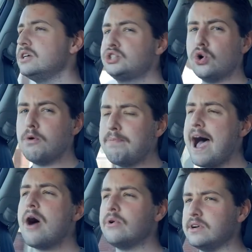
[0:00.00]
Sure,
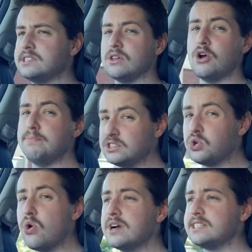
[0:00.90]
power is low, but
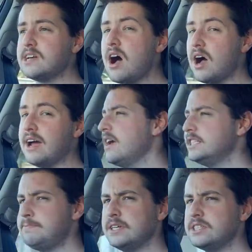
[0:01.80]
torque is high,
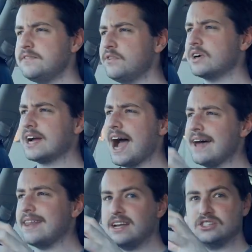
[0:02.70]
especially for a car
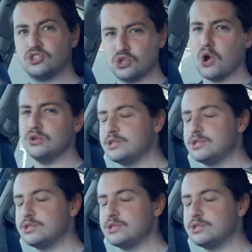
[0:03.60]
that is so